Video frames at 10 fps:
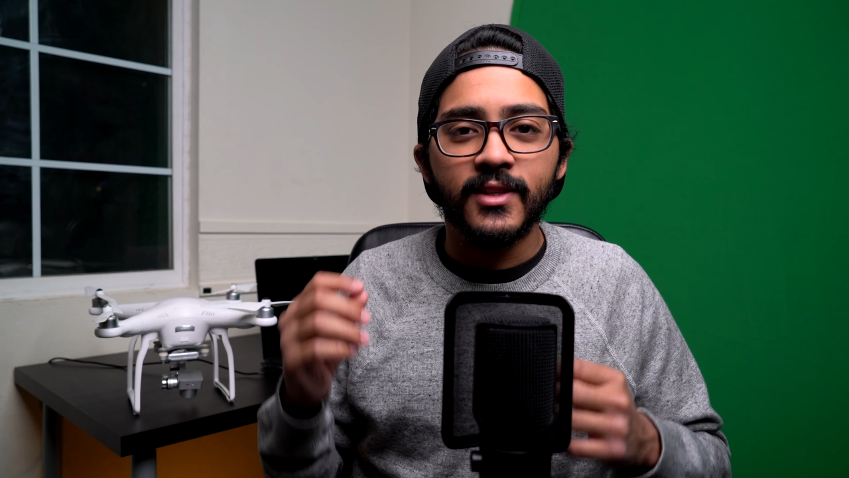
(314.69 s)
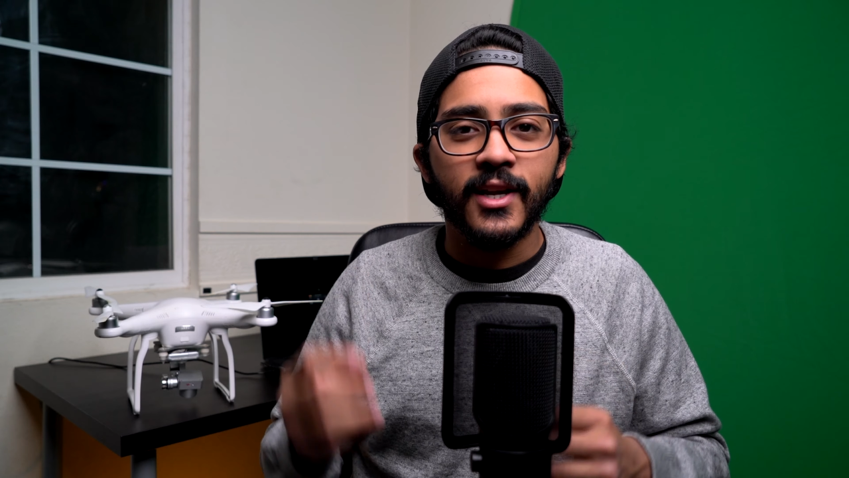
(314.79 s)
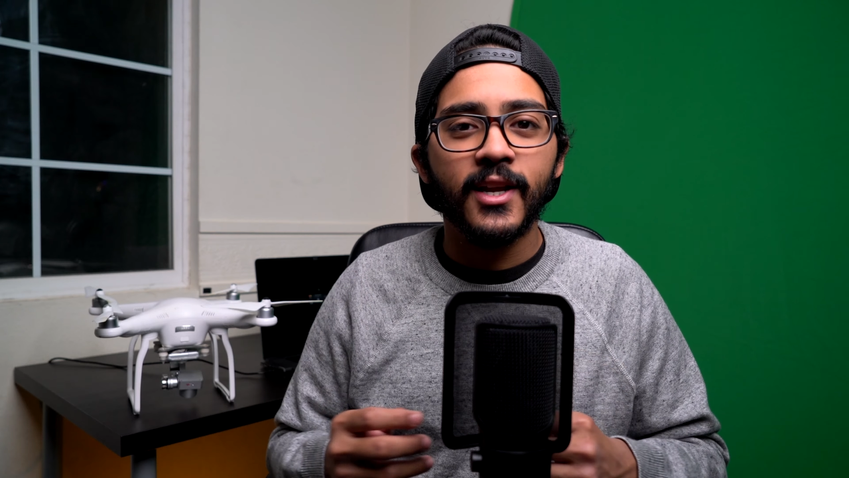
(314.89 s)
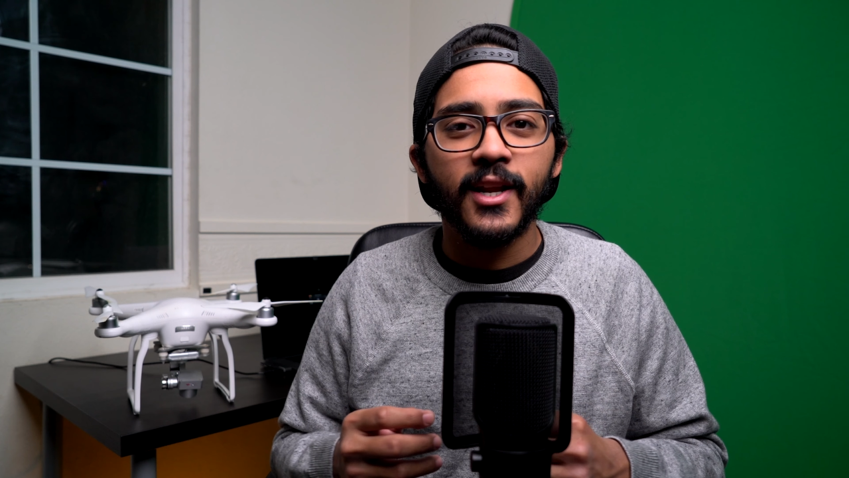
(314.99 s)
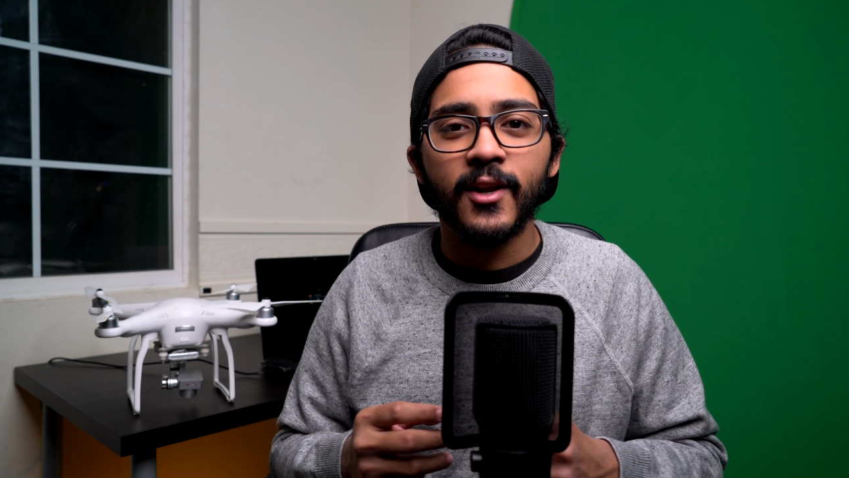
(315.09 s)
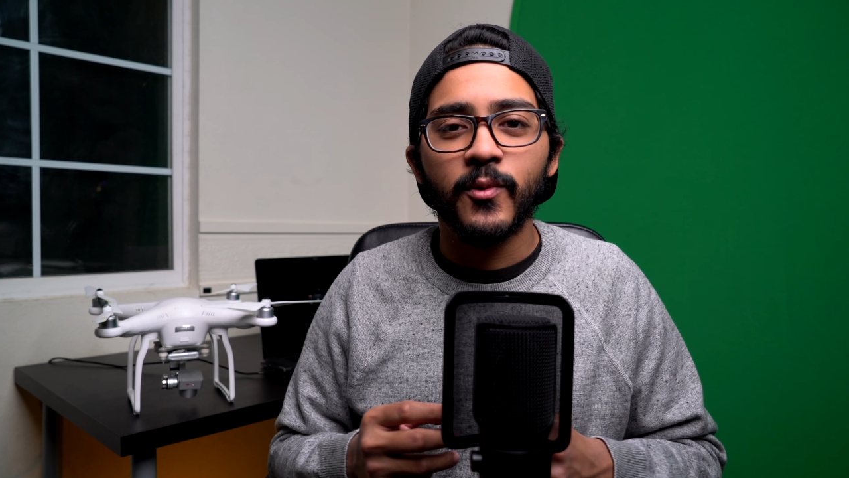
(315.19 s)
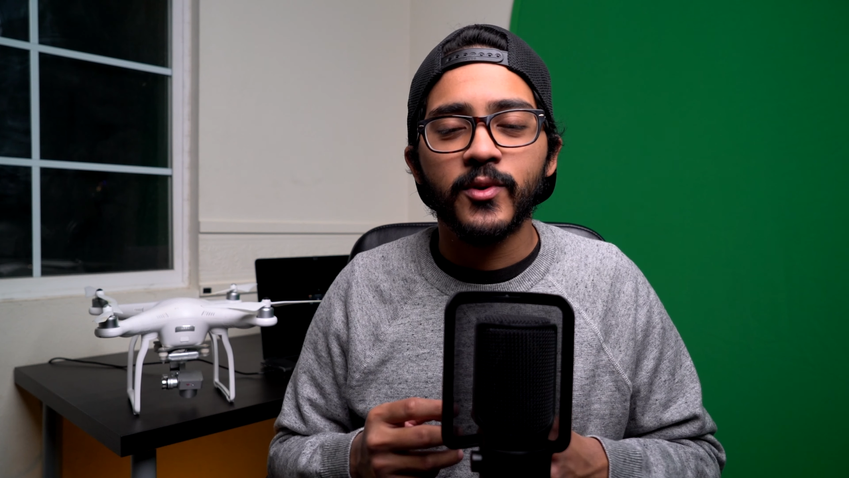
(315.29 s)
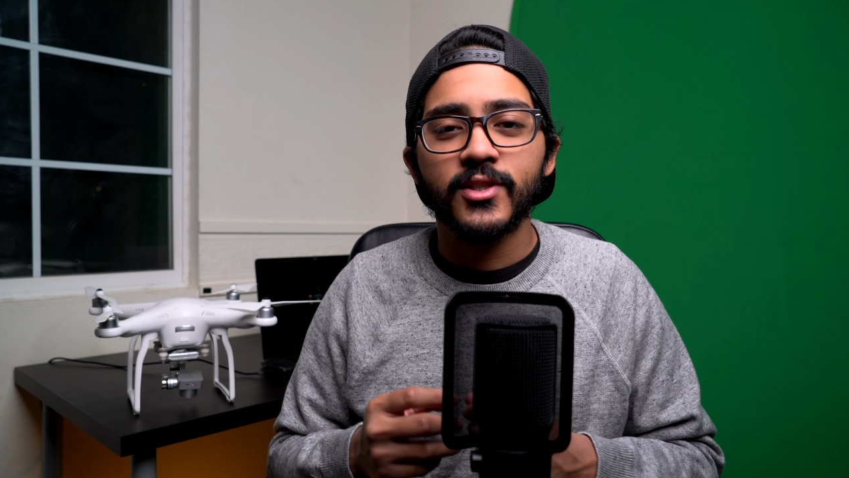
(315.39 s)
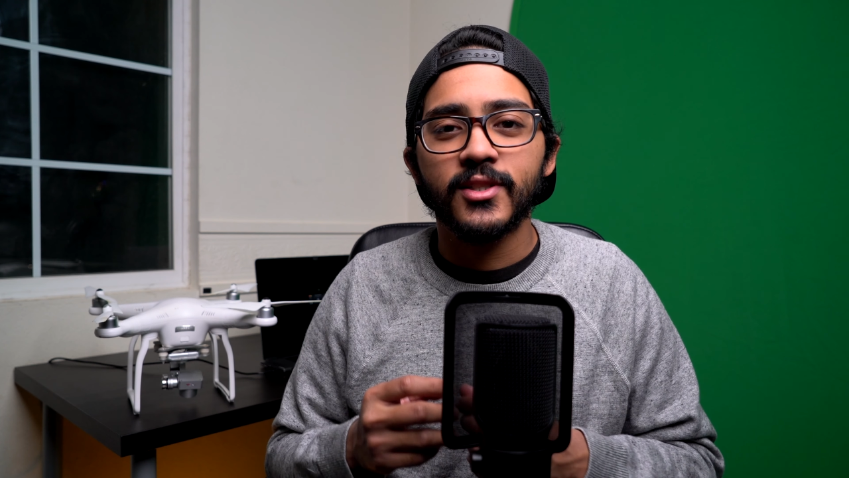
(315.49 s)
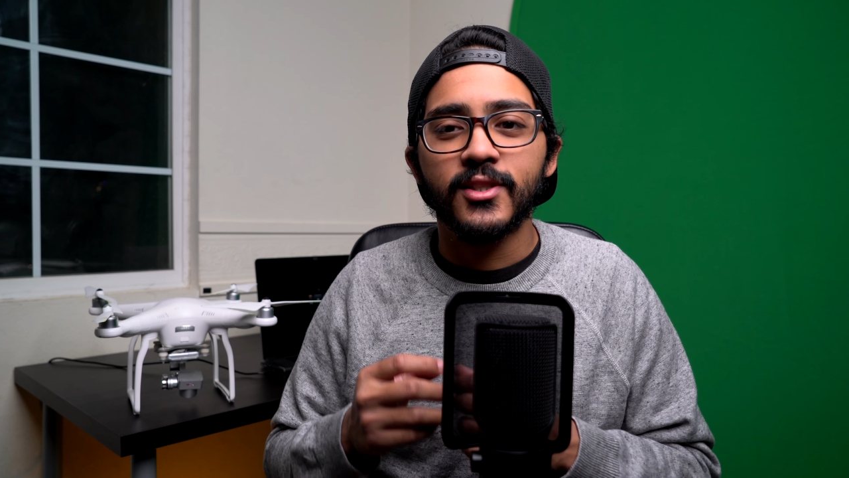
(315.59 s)
did, and it
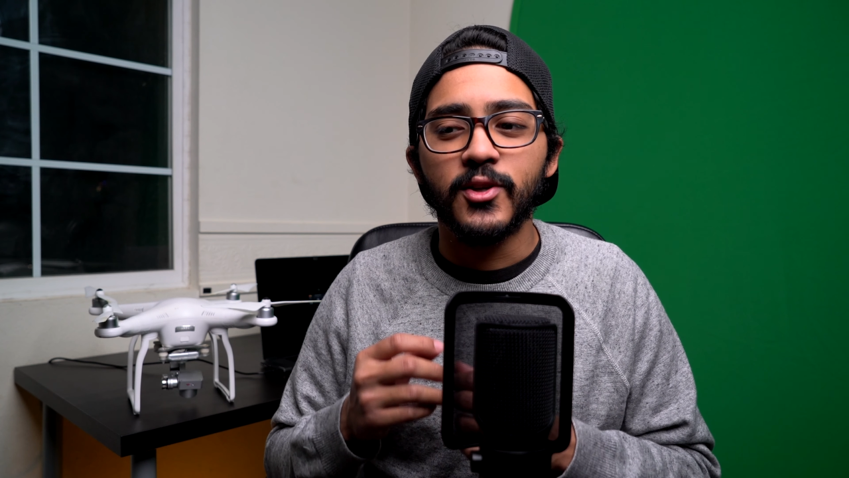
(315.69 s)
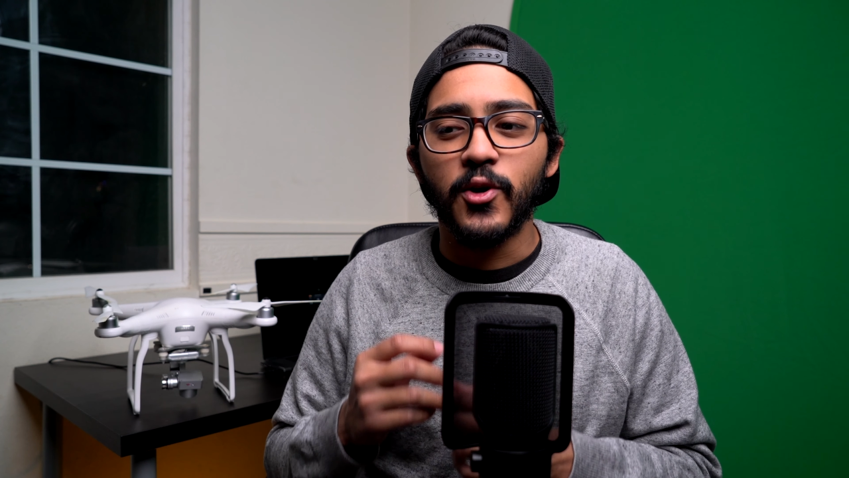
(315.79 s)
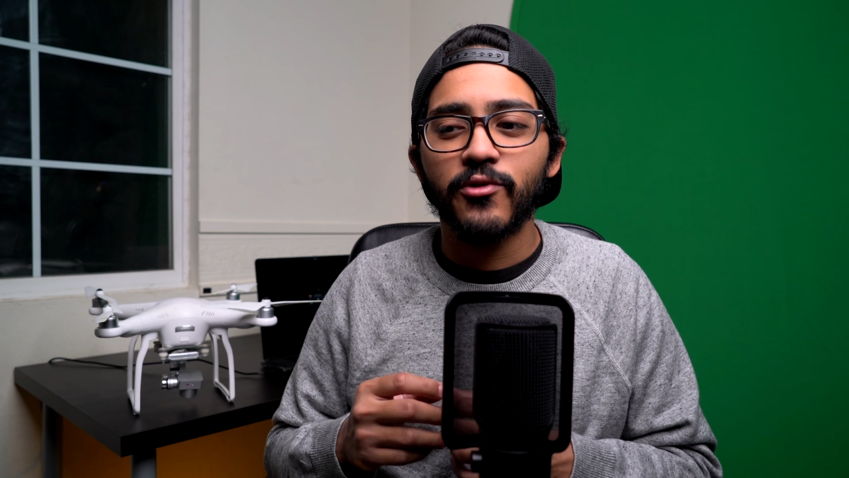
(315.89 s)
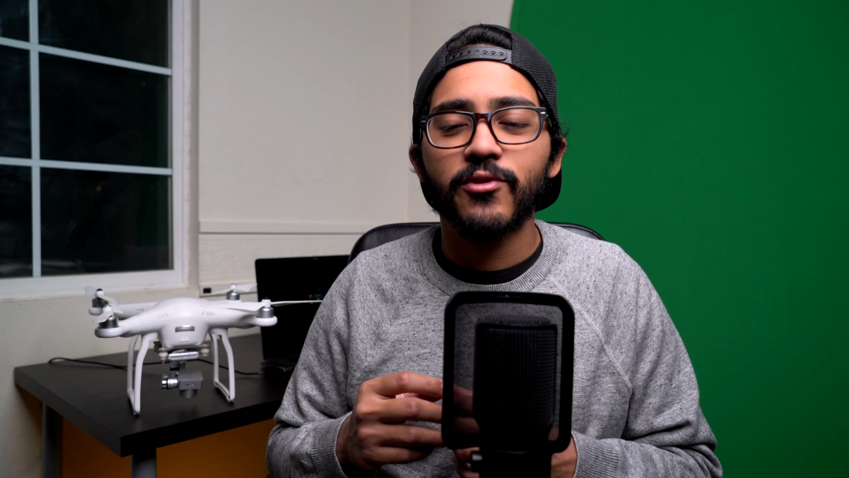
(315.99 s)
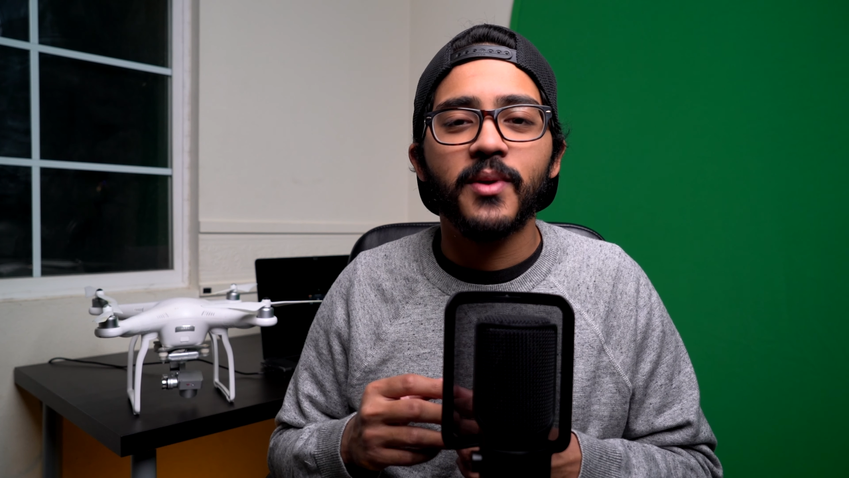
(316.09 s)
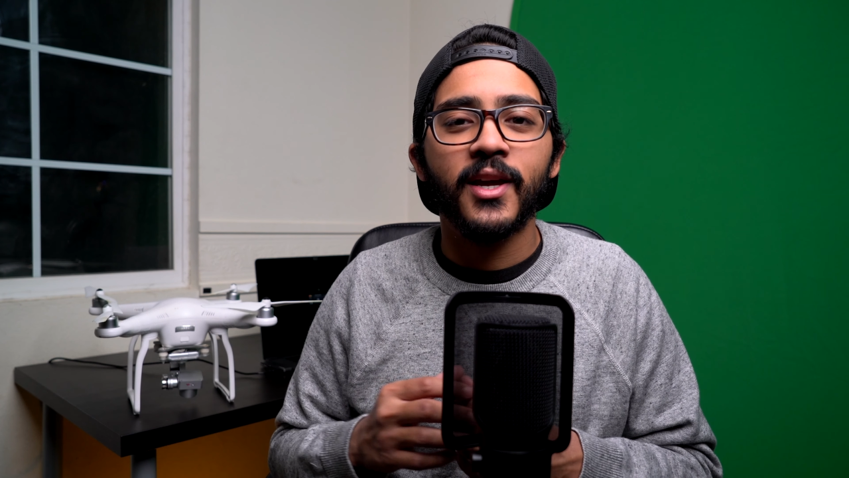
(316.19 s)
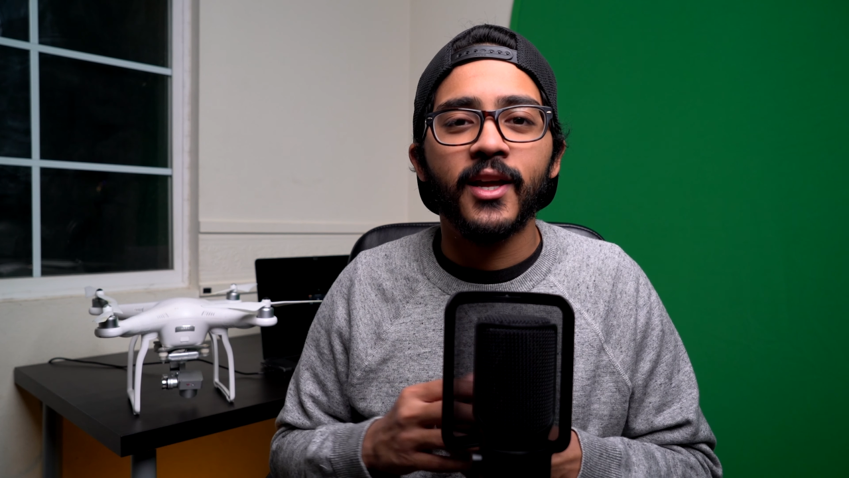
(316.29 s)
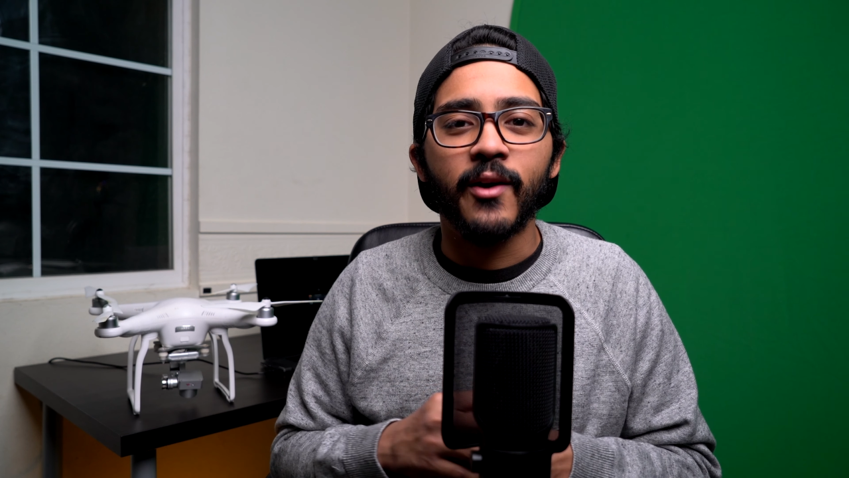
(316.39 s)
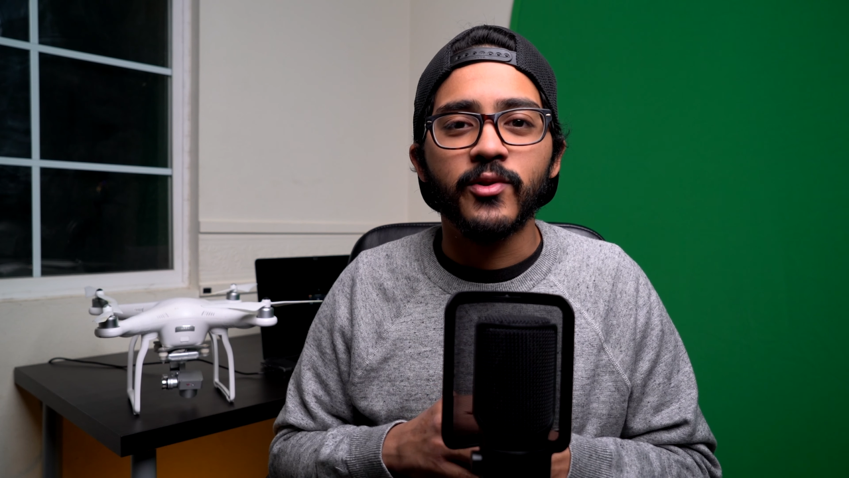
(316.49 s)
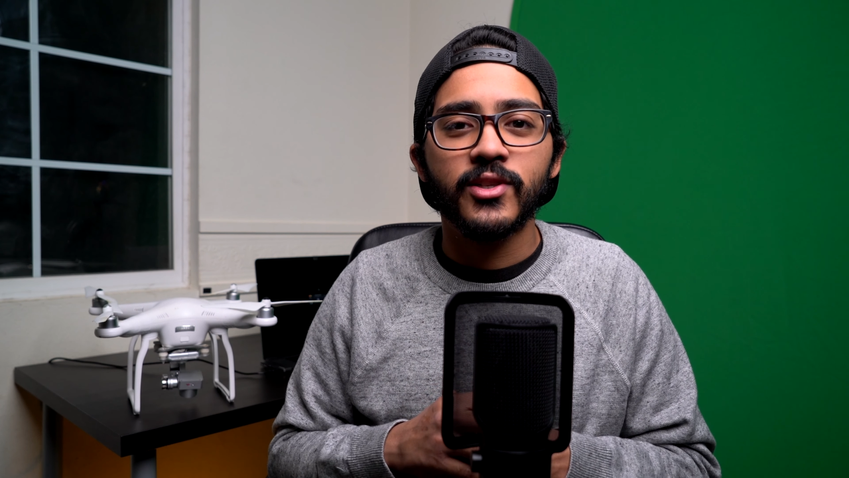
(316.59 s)
was just new for me,
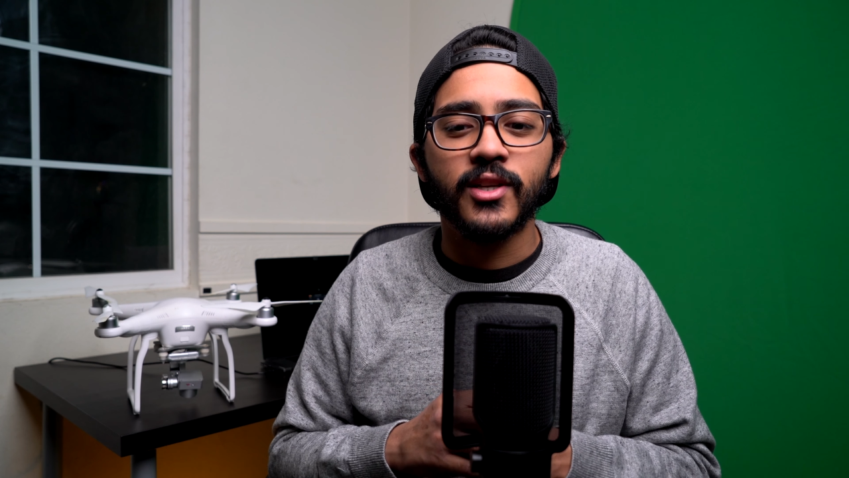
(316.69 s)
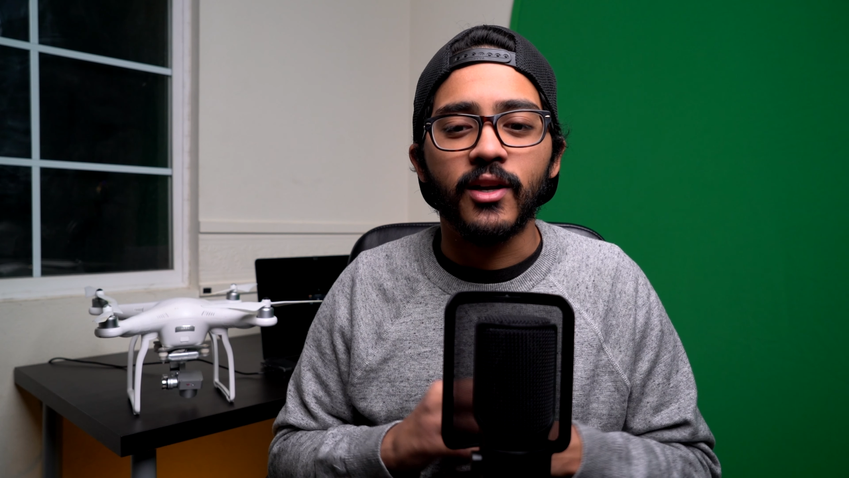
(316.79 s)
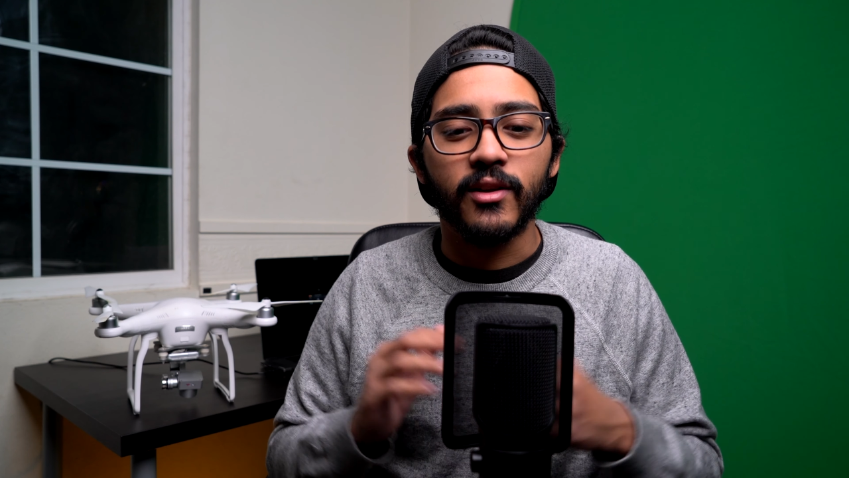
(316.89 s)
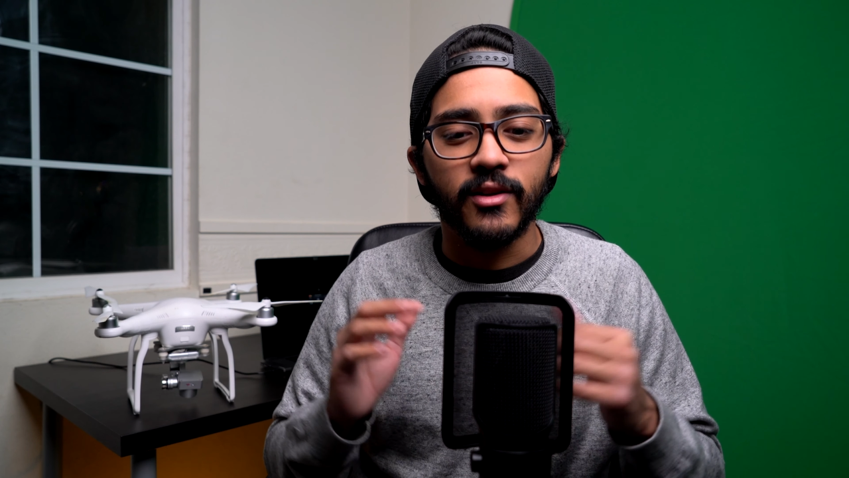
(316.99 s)
and I was just like,